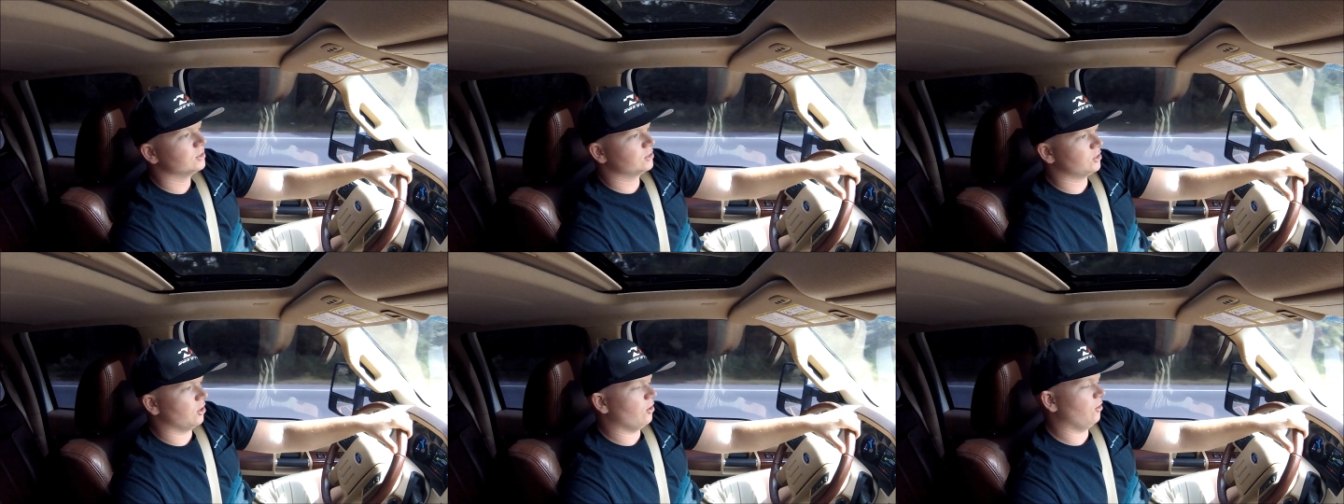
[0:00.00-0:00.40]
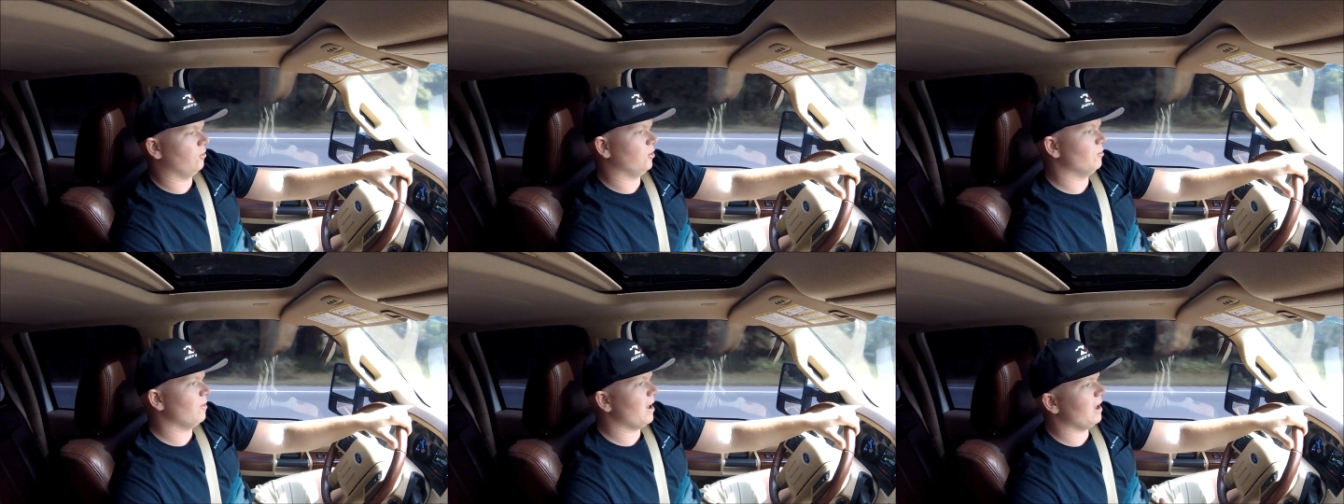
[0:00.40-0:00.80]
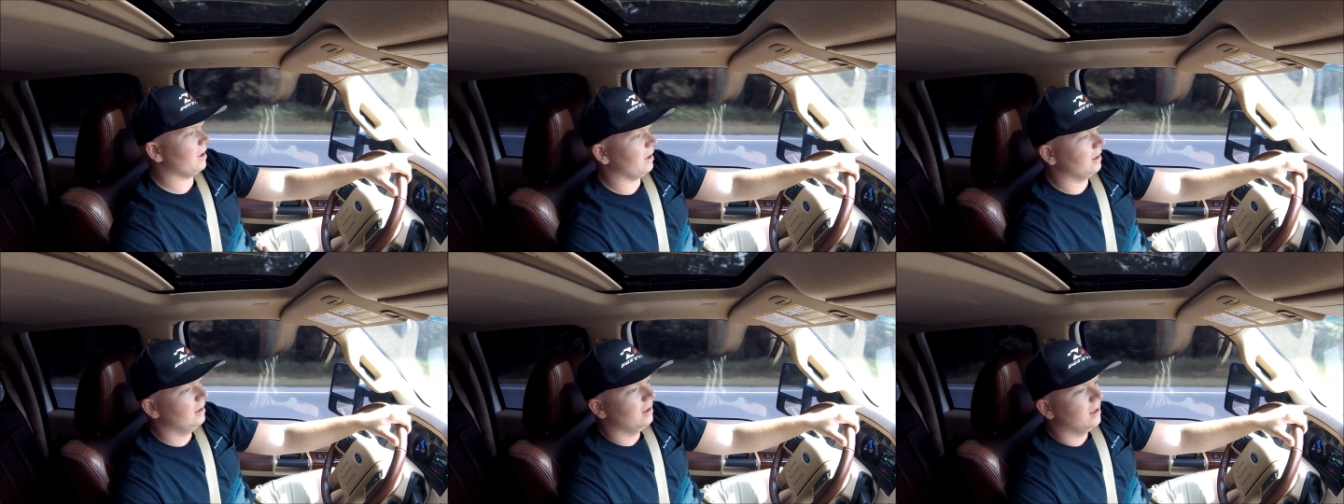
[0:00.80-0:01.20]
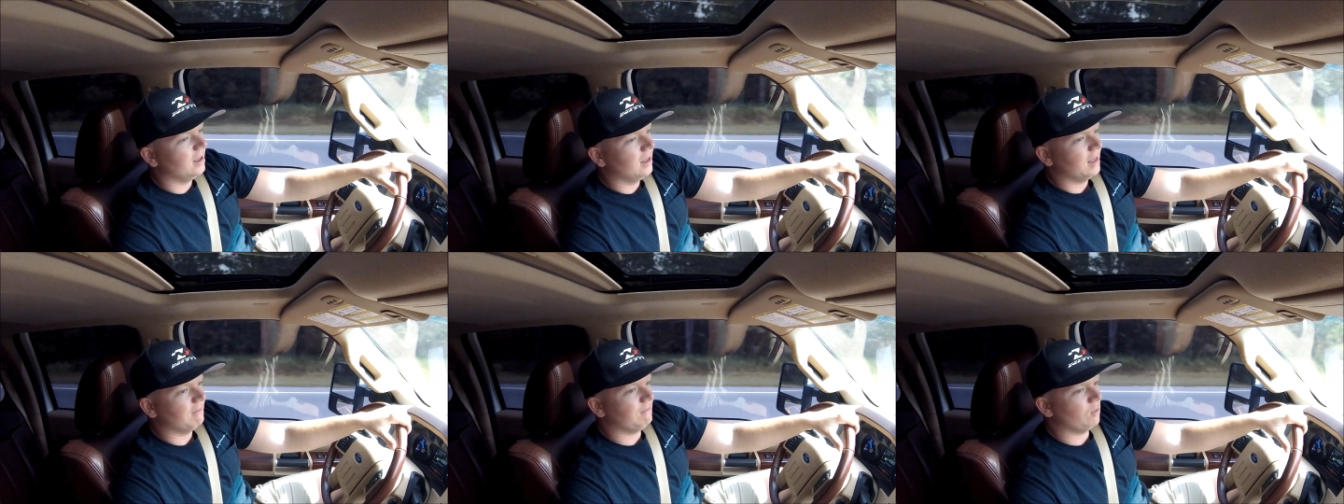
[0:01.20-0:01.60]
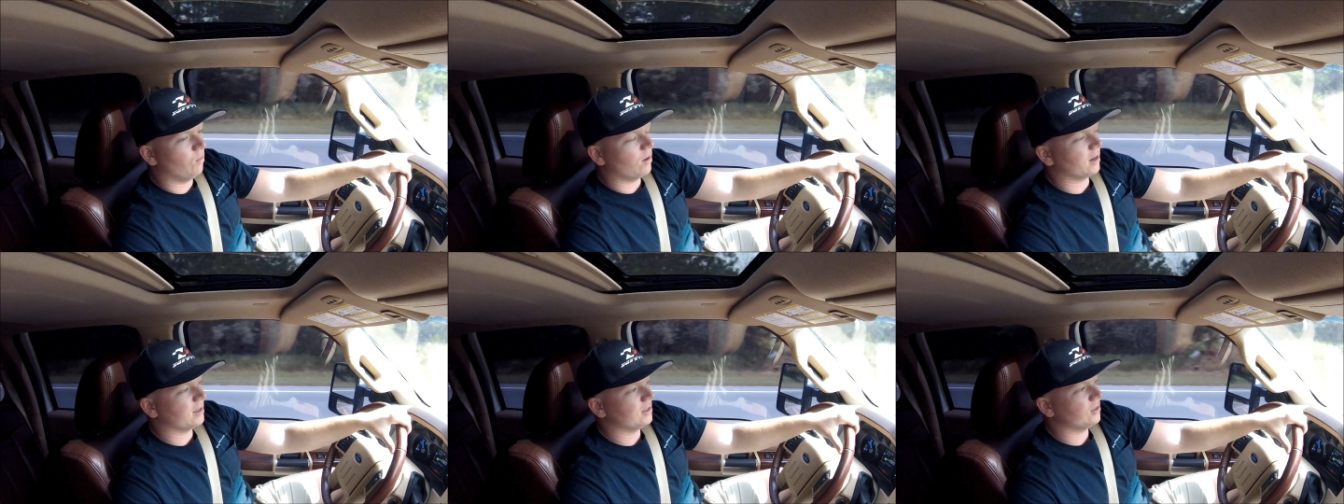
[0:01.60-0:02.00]
So you may, if you
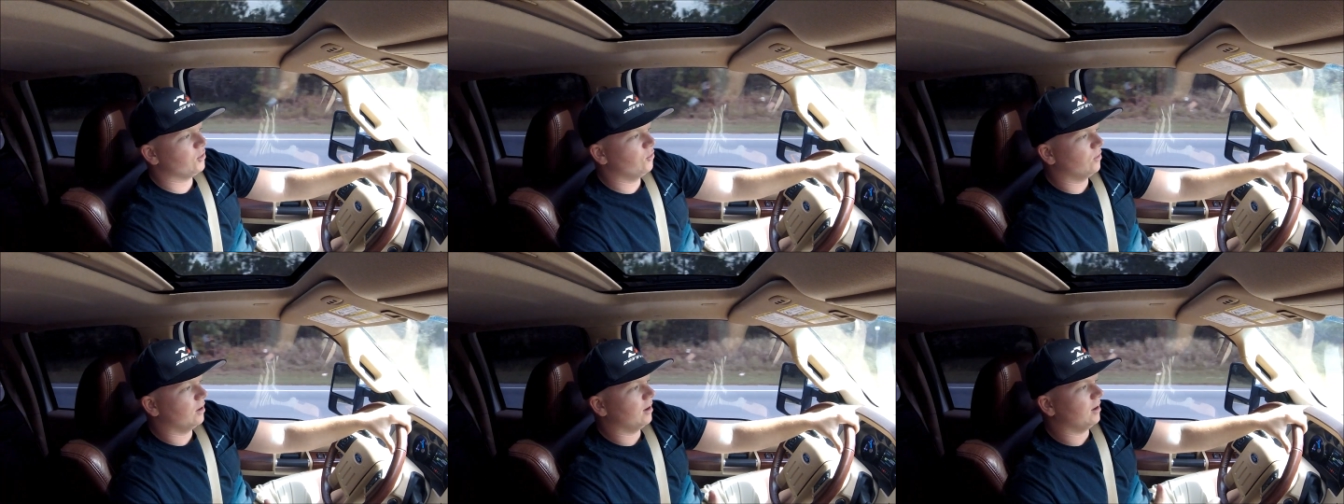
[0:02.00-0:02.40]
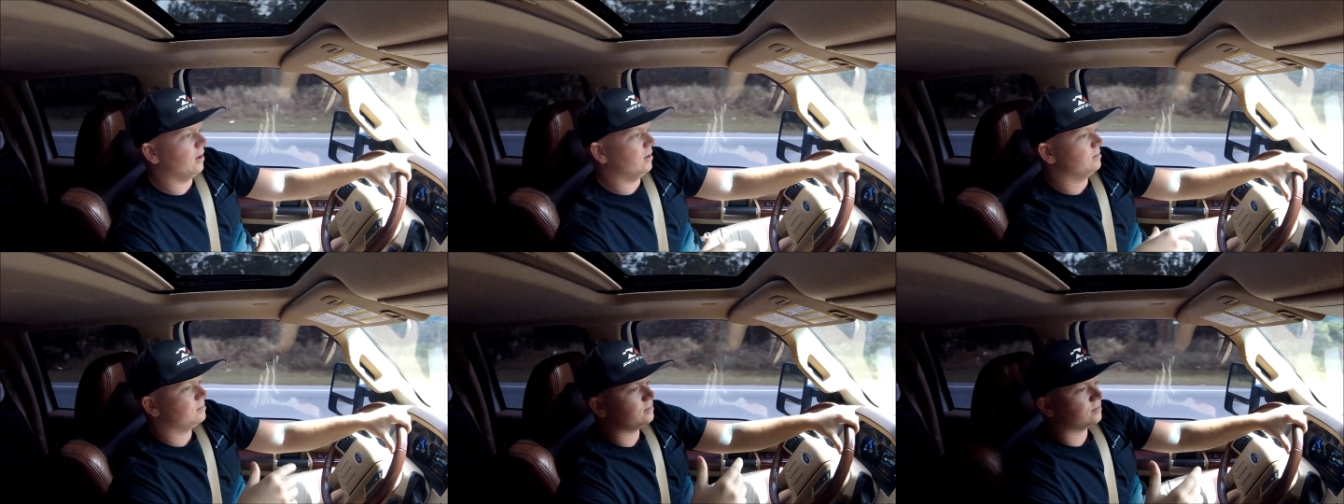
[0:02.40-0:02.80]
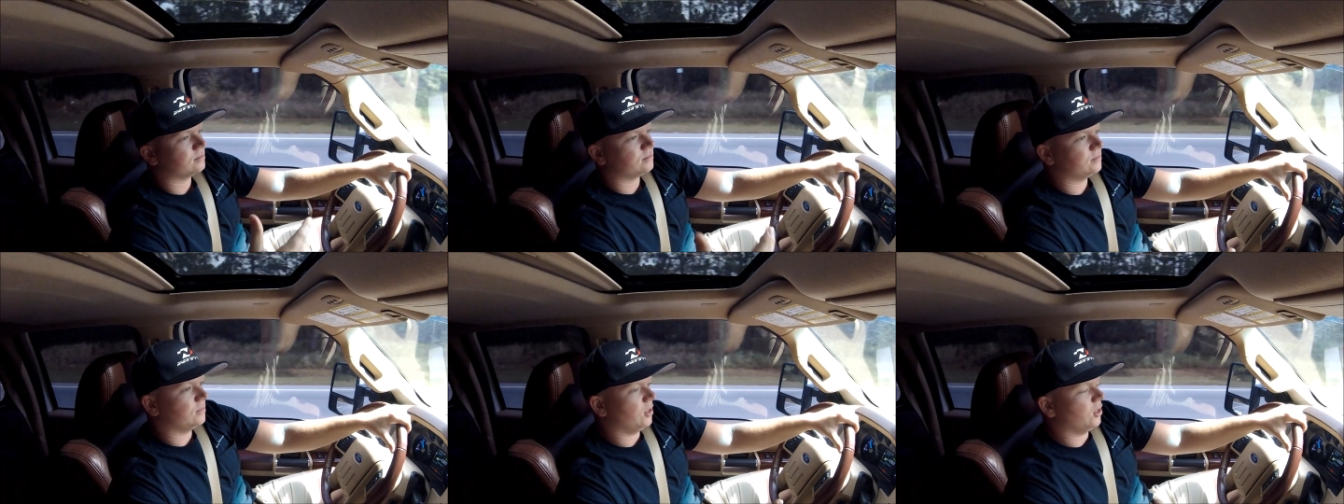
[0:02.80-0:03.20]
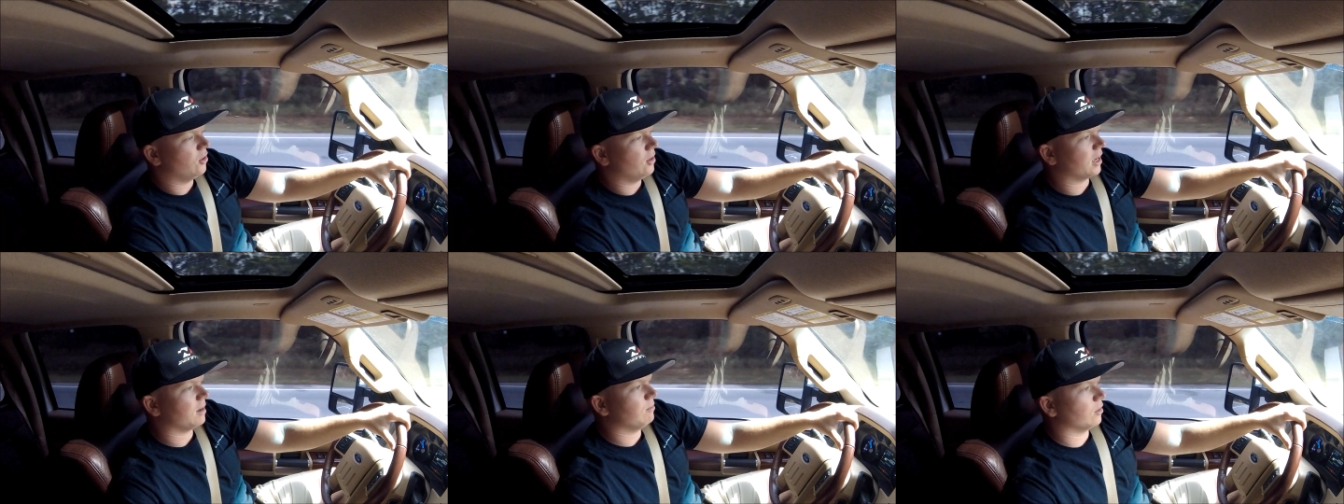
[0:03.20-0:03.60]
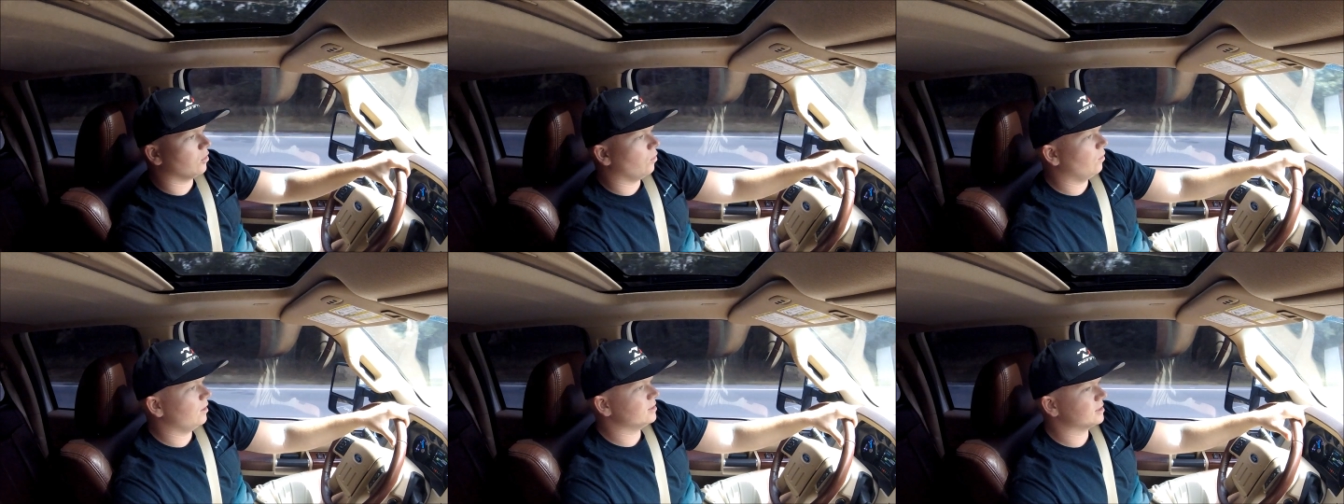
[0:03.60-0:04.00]
want to do a, you know, like a
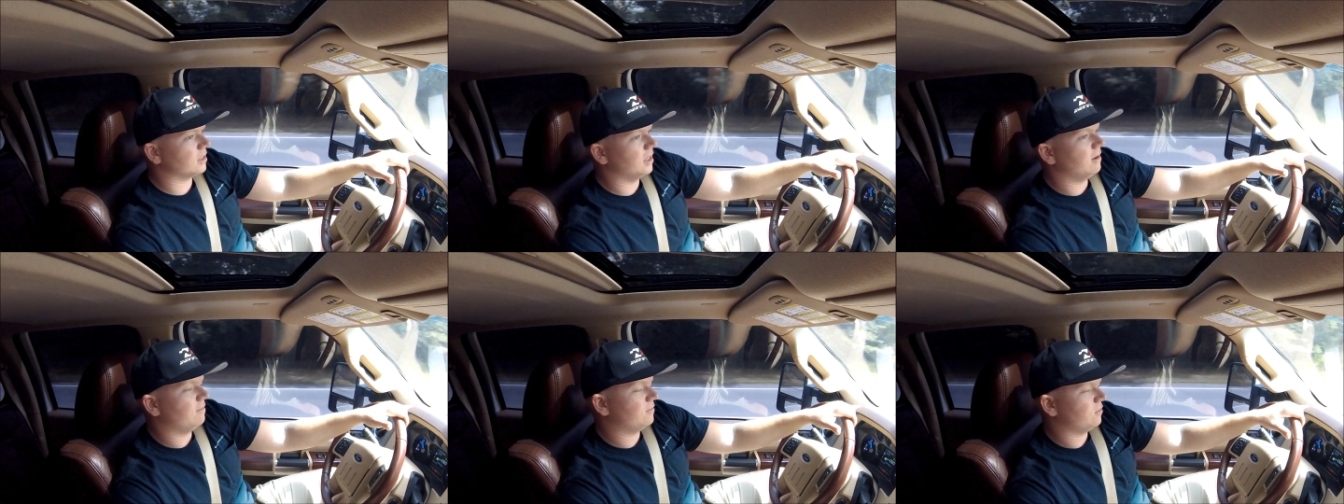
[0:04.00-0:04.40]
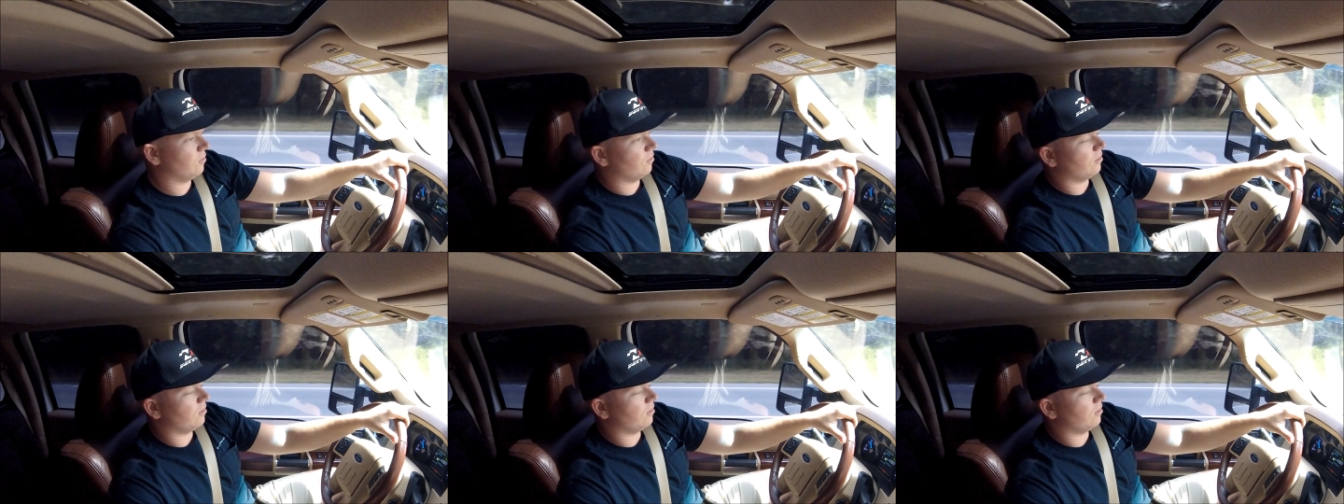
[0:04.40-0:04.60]
McGoy's lift,